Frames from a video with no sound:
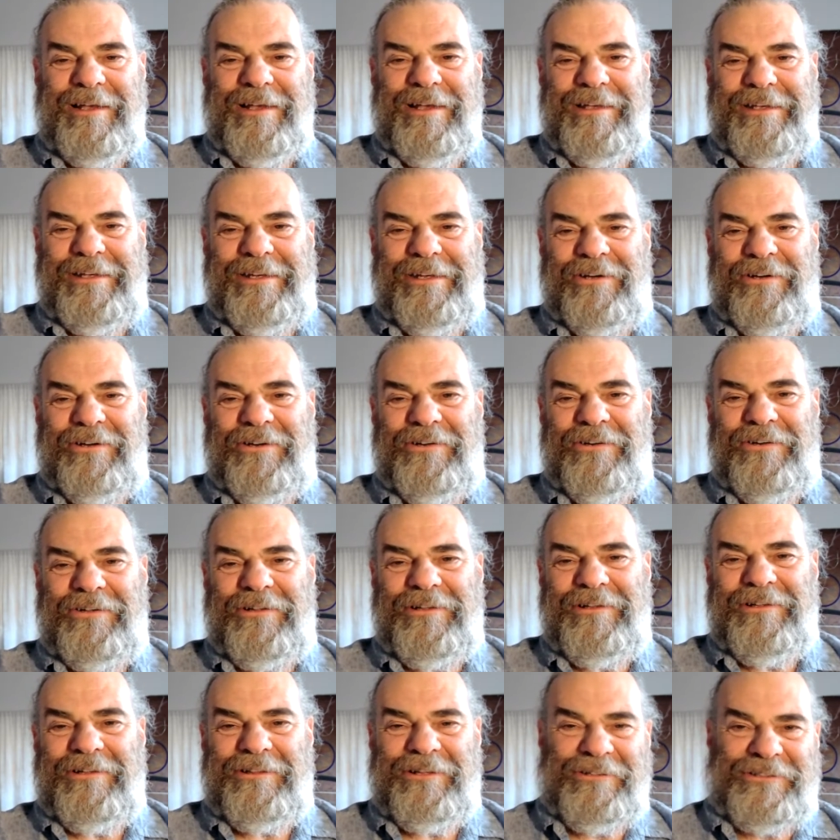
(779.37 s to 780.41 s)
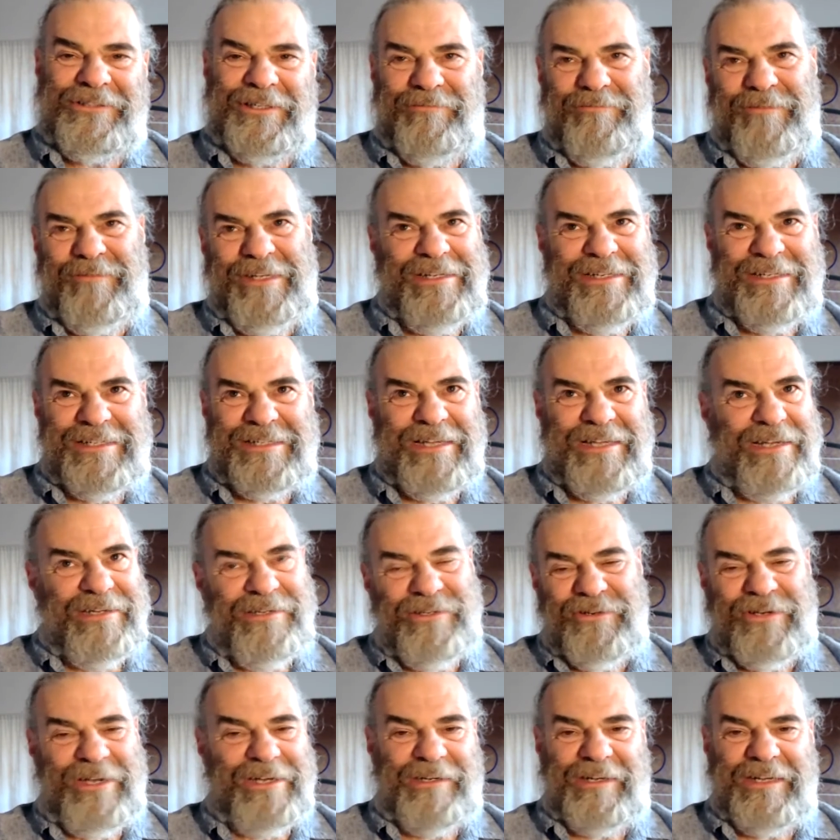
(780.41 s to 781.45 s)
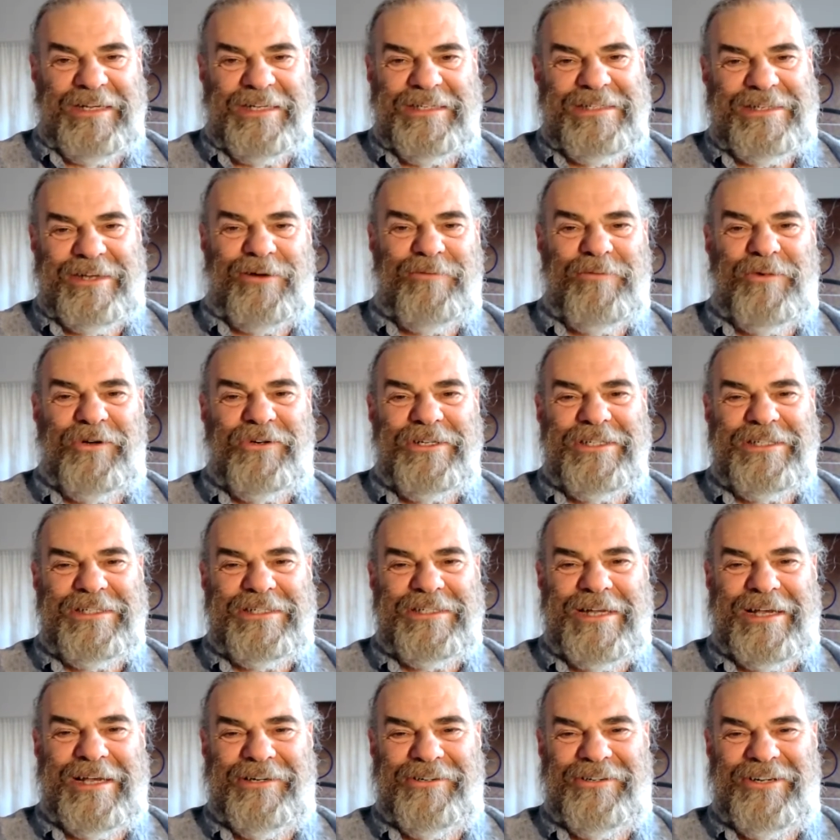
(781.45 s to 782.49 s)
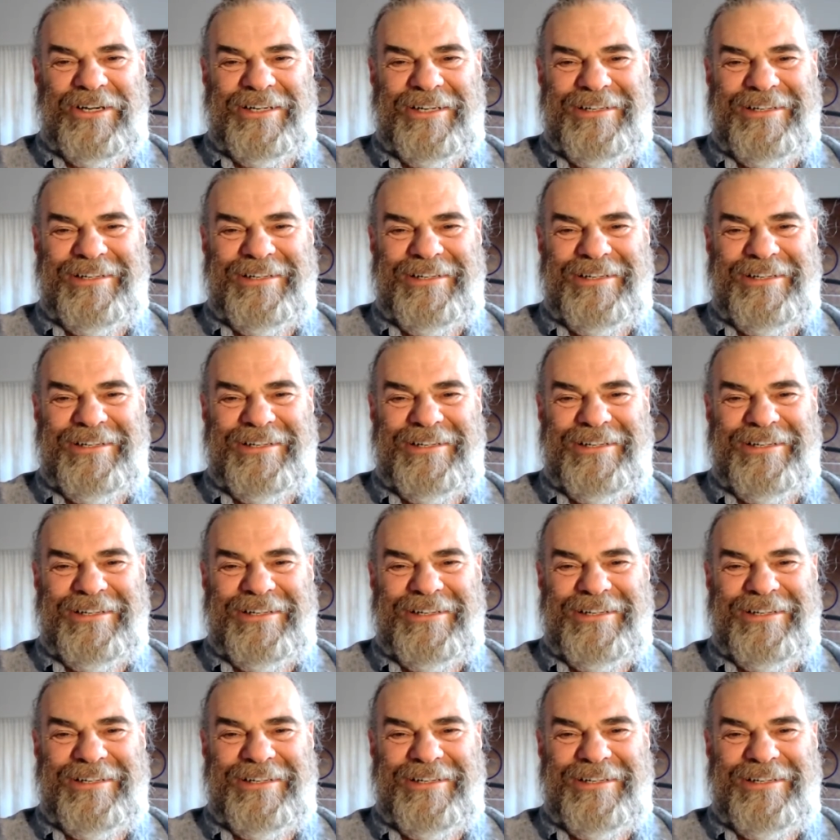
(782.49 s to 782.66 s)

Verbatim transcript: you know, looked at me and said, you can lead ceremonies now.